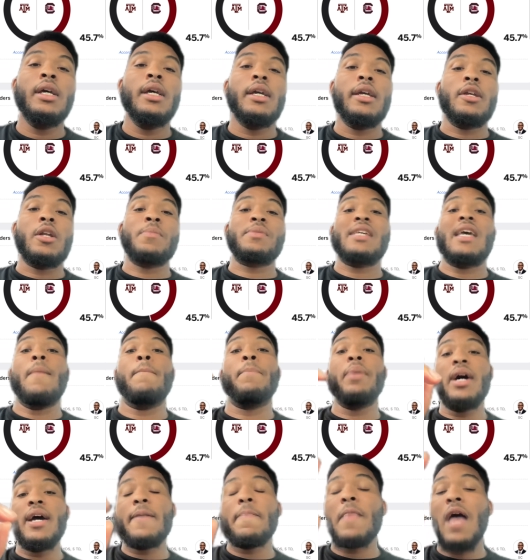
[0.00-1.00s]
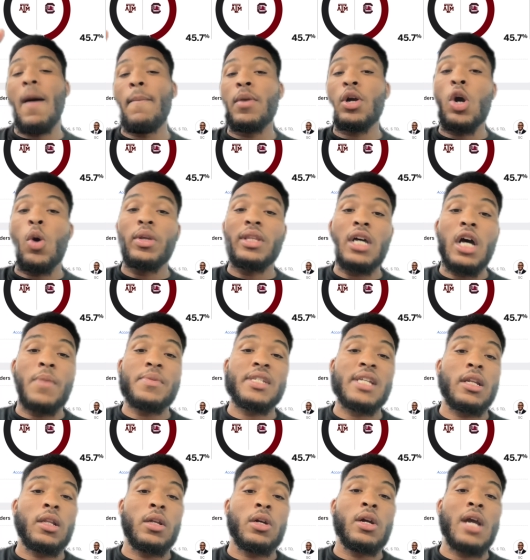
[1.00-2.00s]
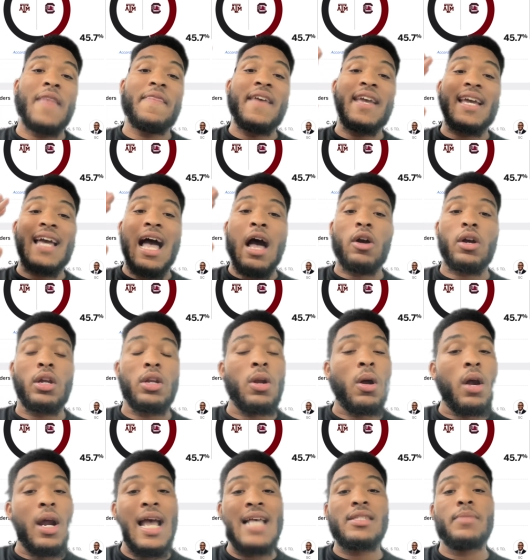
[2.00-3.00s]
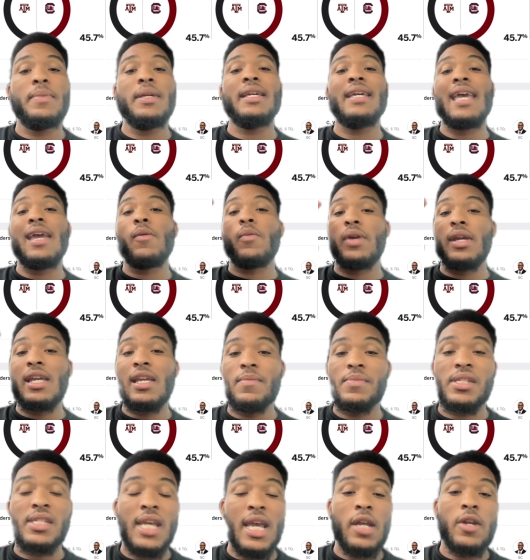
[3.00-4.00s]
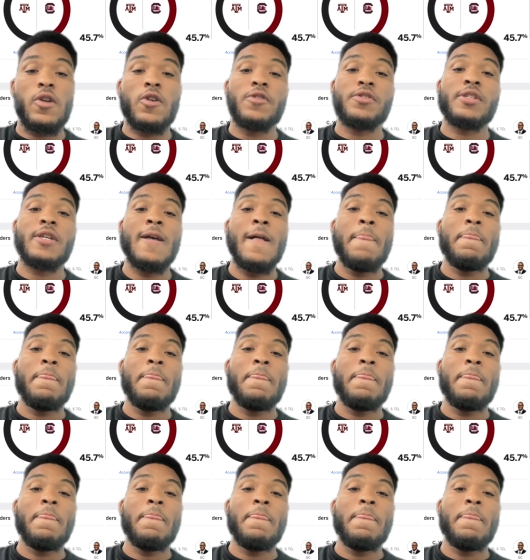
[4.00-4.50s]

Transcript: You know what I'm saying? But I'm going to go with the upset alert. I think Kyle Kanard has a big game. Raheem Sanders.